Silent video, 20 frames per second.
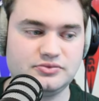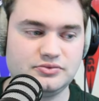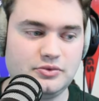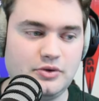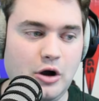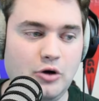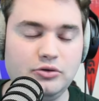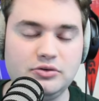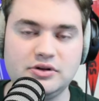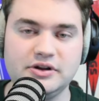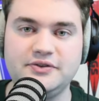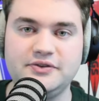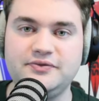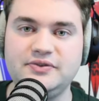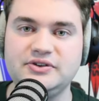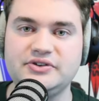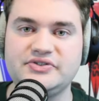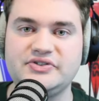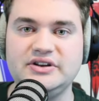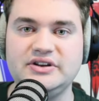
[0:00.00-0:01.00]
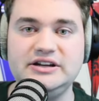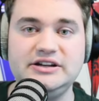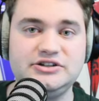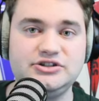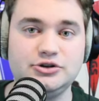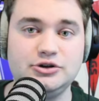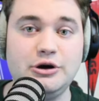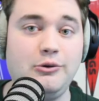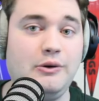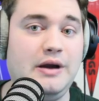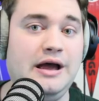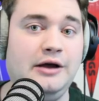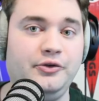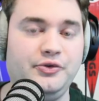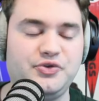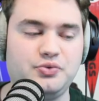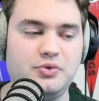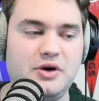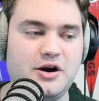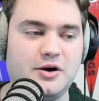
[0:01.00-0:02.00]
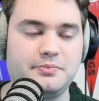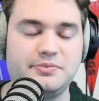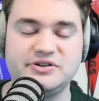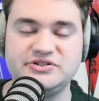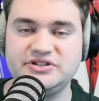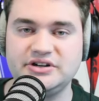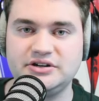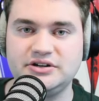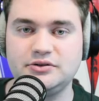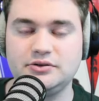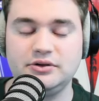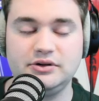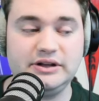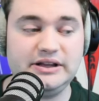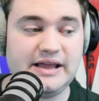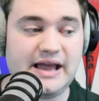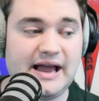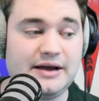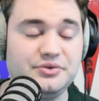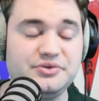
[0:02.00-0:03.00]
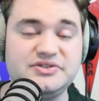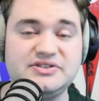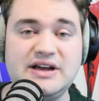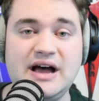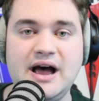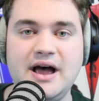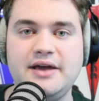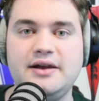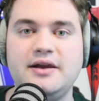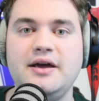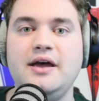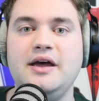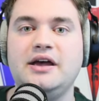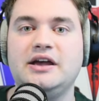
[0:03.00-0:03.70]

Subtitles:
Oakland feels the need to go elsewhere, particularly outside.